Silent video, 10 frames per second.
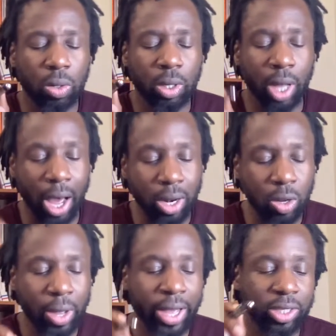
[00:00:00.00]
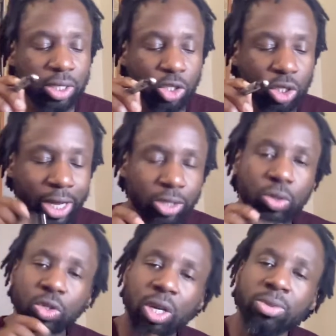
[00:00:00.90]
Kato has sexual
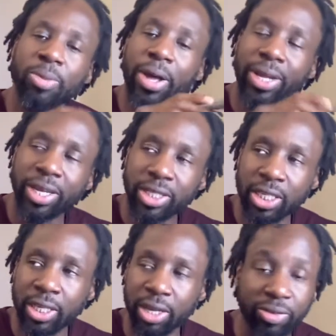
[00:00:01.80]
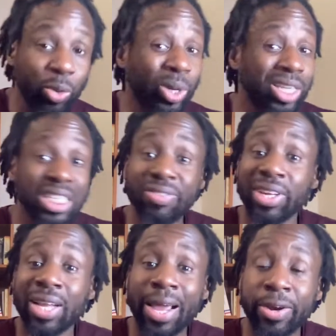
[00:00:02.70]
dreams about Lacey, even though he doesn't even
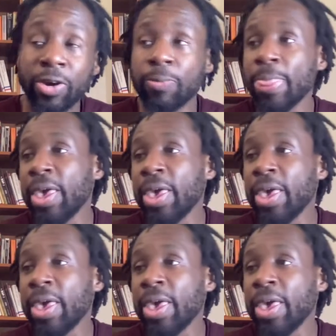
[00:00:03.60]
like her.